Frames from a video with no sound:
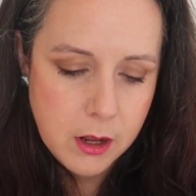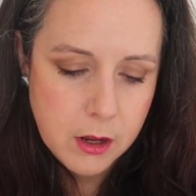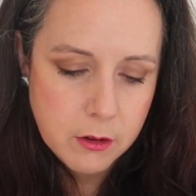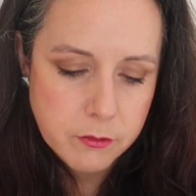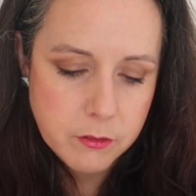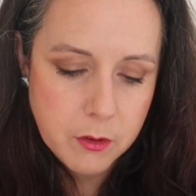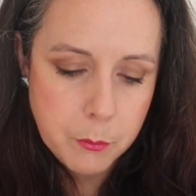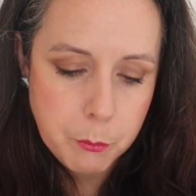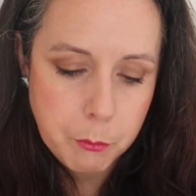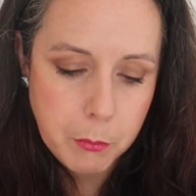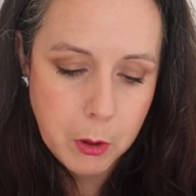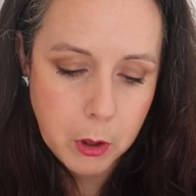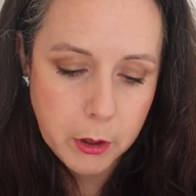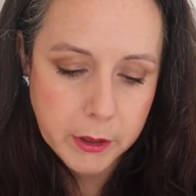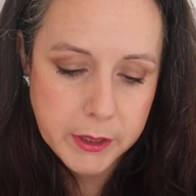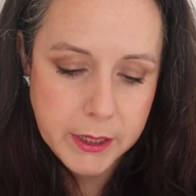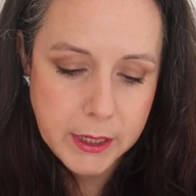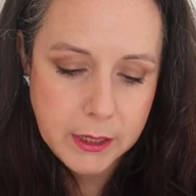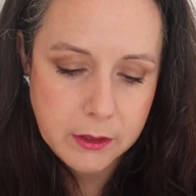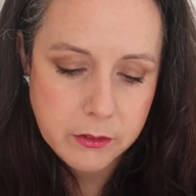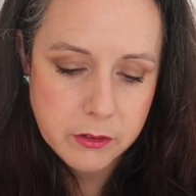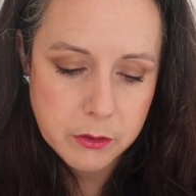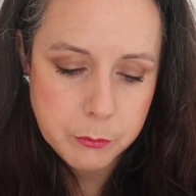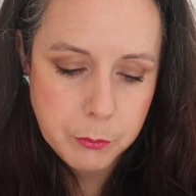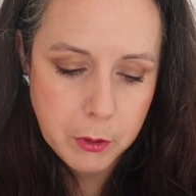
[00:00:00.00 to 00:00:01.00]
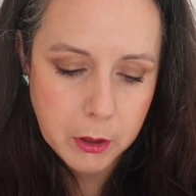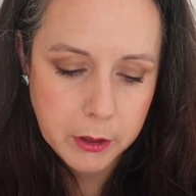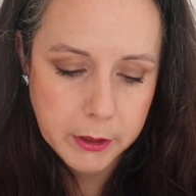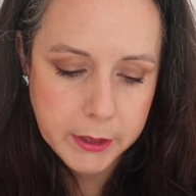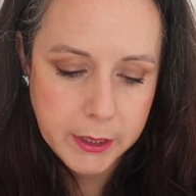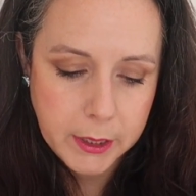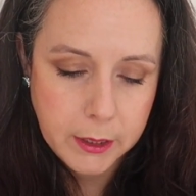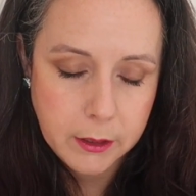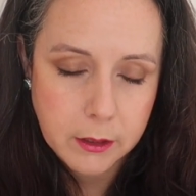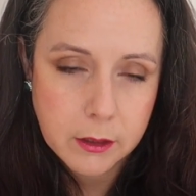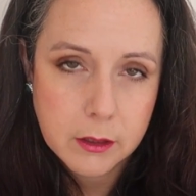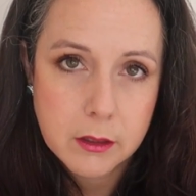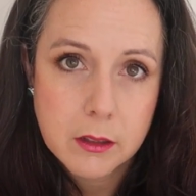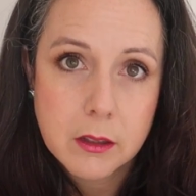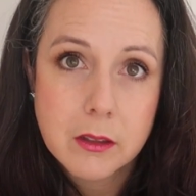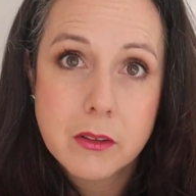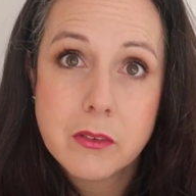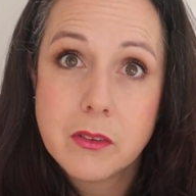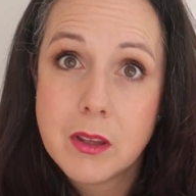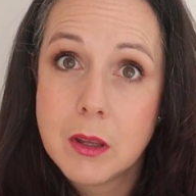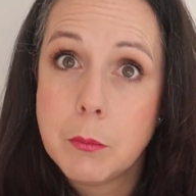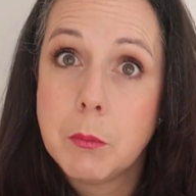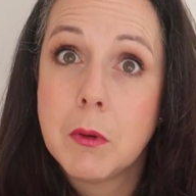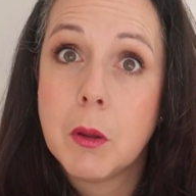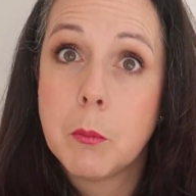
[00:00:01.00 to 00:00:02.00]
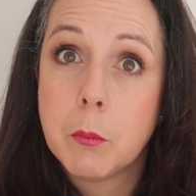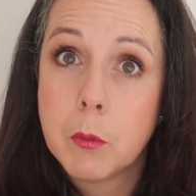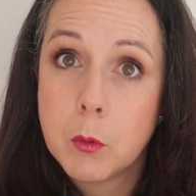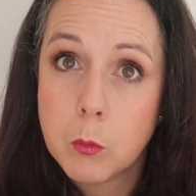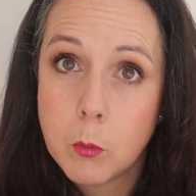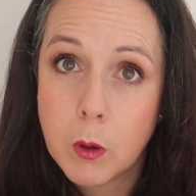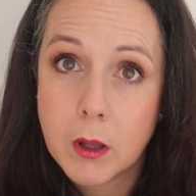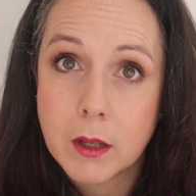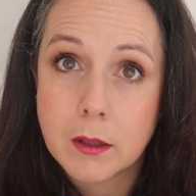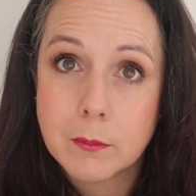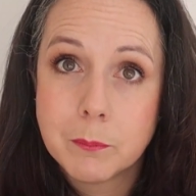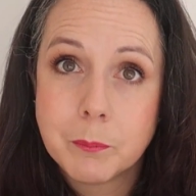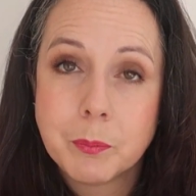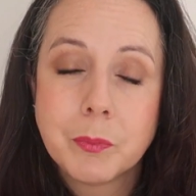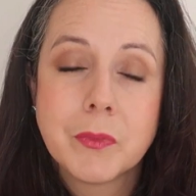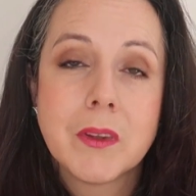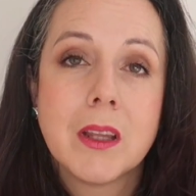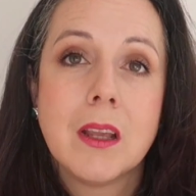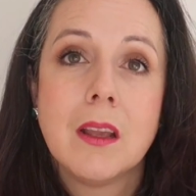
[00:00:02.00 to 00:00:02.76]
from marking to marking. Seam number one.